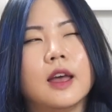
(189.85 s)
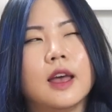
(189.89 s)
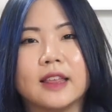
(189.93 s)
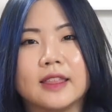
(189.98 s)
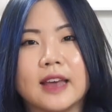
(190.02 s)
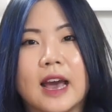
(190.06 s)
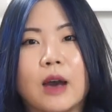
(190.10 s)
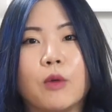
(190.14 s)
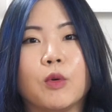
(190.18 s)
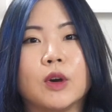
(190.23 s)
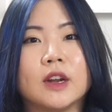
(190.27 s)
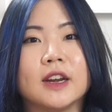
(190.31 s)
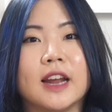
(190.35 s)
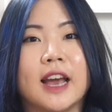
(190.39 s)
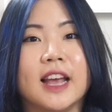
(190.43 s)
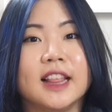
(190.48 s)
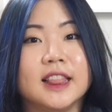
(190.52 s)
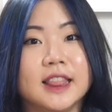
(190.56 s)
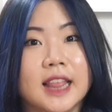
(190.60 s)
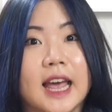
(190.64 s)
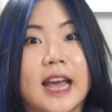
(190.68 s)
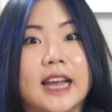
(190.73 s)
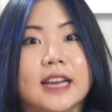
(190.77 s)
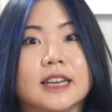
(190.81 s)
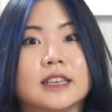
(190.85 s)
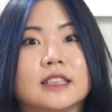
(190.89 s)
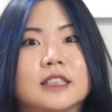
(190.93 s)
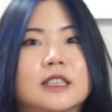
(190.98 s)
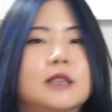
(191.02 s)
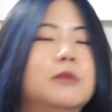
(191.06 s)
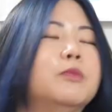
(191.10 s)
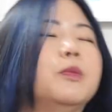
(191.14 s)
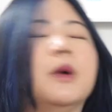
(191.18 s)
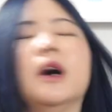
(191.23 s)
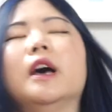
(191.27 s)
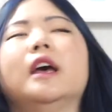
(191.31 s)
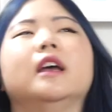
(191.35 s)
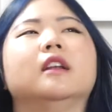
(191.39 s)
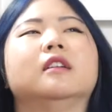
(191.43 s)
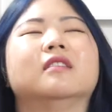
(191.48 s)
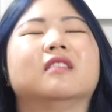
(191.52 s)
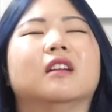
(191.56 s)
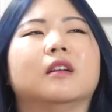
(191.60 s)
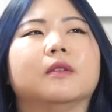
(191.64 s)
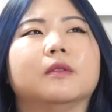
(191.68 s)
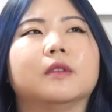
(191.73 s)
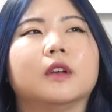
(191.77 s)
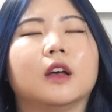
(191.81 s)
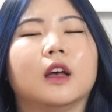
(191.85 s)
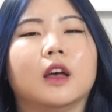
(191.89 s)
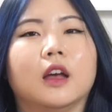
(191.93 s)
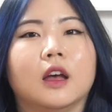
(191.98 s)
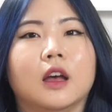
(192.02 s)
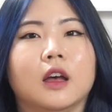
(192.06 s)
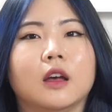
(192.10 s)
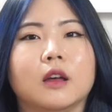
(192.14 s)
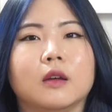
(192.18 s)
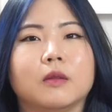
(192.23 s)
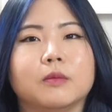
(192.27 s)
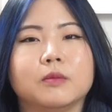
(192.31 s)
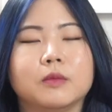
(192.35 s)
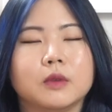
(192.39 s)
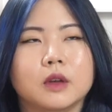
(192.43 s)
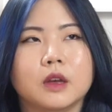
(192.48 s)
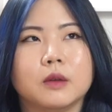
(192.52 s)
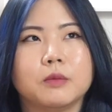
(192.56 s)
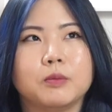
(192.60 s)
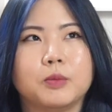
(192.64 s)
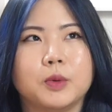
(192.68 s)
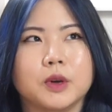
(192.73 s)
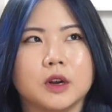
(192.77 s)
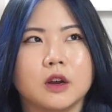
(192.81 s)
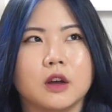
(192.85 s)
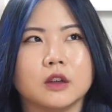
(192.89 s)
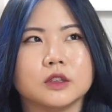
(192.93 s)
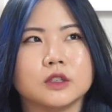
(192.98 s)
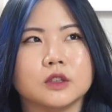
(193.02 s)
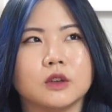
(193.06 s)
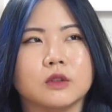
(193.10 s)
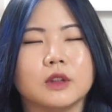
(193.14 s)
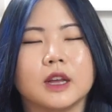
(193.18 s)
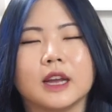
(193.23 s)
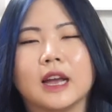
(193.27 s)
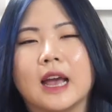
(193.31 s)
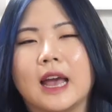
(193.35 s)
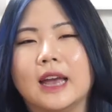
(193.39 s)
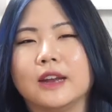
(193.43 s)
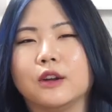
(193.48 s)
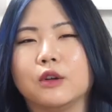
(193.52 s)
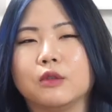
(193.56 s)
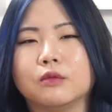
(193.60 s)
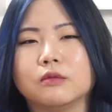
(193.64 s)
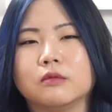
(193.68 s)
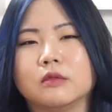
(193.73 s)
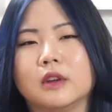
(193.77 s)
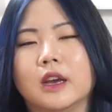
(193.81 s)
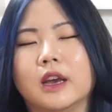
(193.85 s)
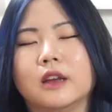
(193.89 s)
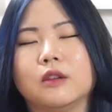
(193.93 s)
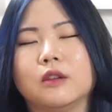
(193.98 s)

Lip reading: That one I liked, but also like I don't